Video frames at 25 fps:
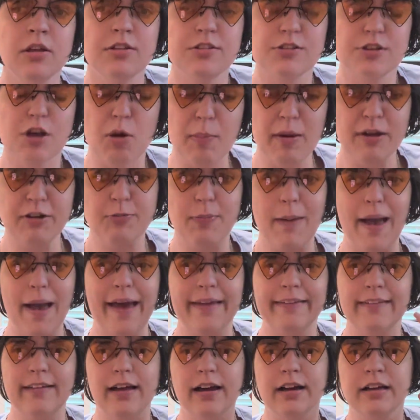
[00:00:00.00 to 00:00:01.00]
So much
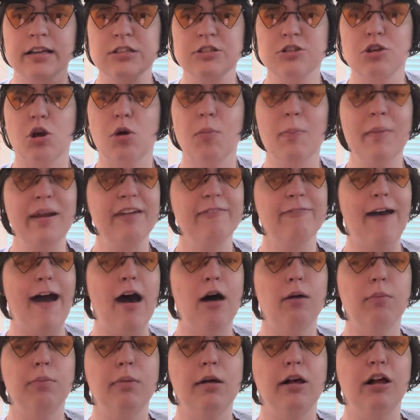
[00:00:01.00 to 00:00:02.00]
bad luck, so many
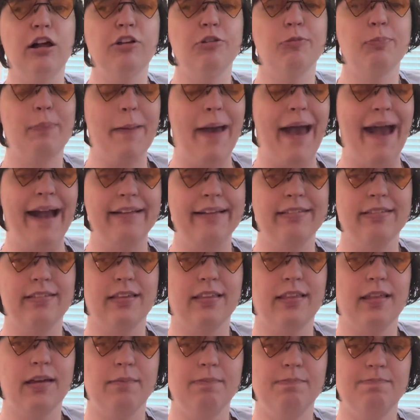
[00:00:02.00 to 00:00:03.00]
foul balls back to
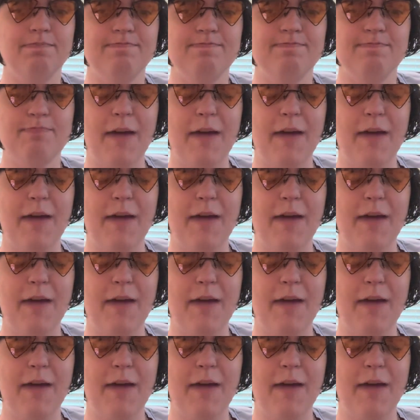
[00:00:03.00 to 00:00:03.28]
the